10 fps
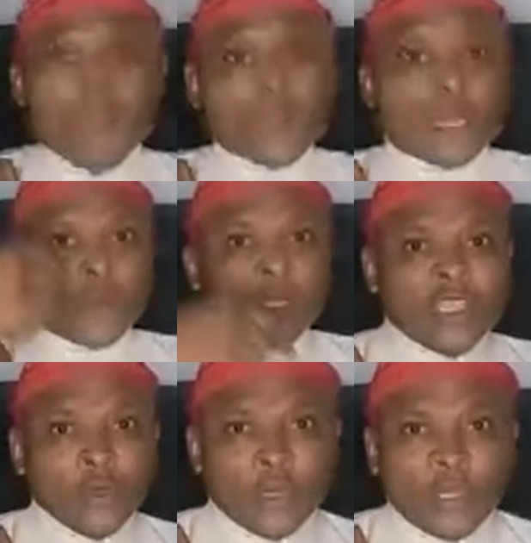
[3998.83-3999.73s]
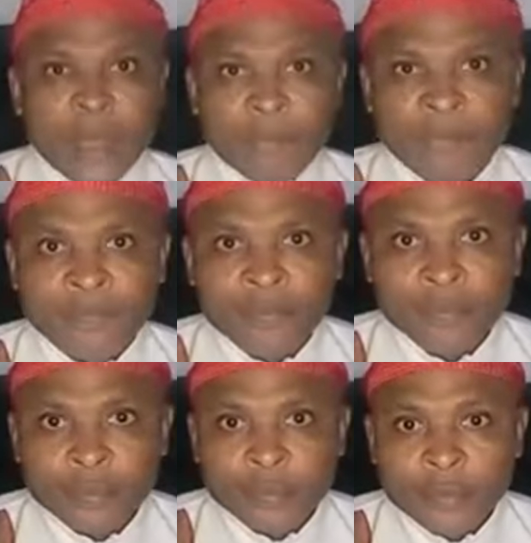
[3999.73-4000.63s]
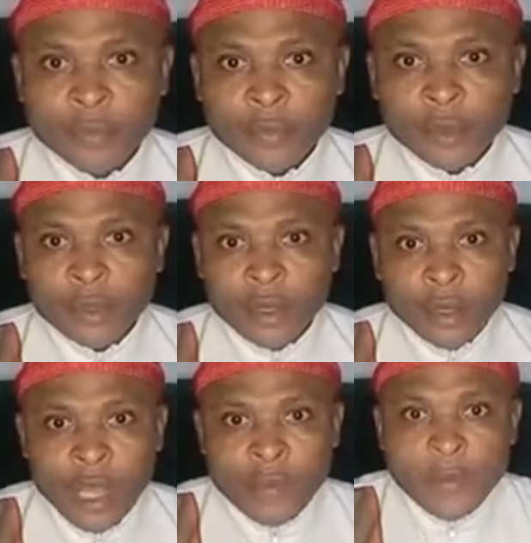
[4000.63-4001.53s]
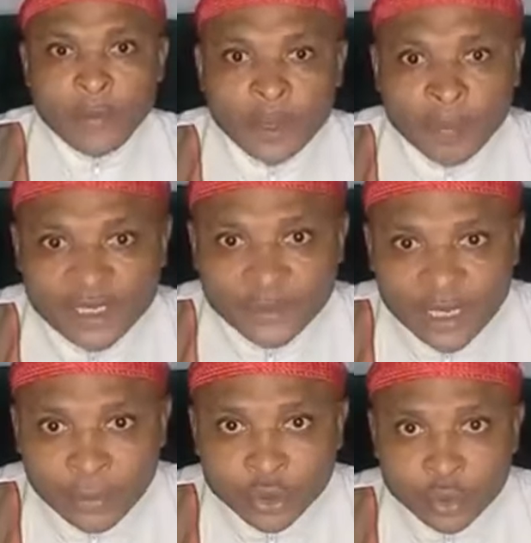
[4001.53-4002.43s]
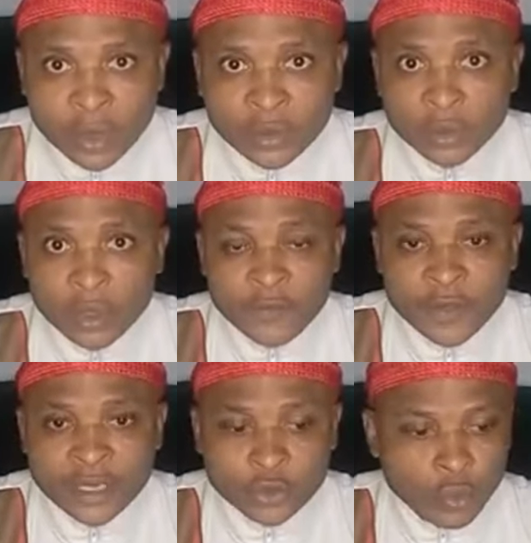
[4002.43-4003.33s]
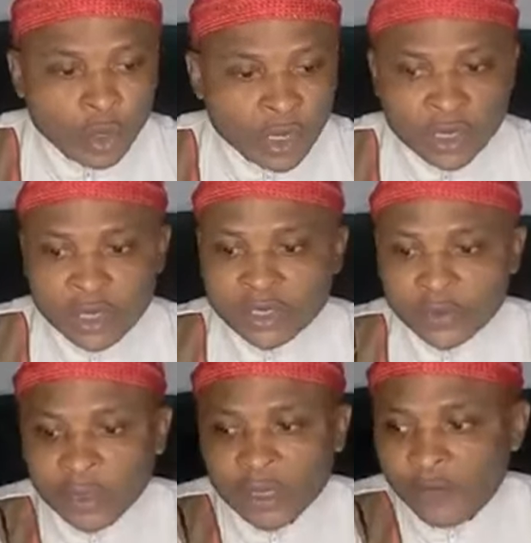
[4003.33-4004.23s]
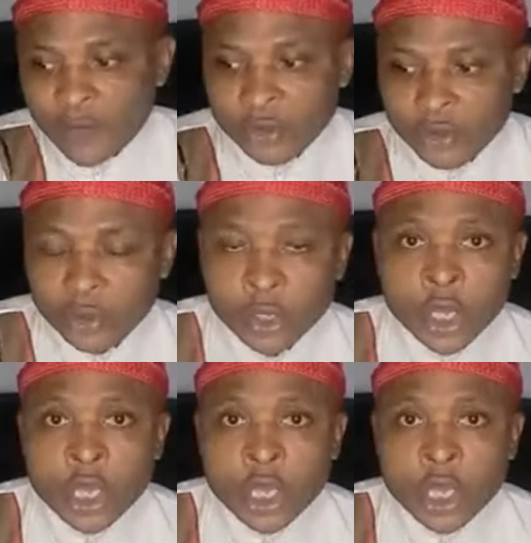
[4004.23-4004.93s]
you cannot deal with them, hey, my brother Mazi Madabuchukwu, I don't know if your network is the one that failed you.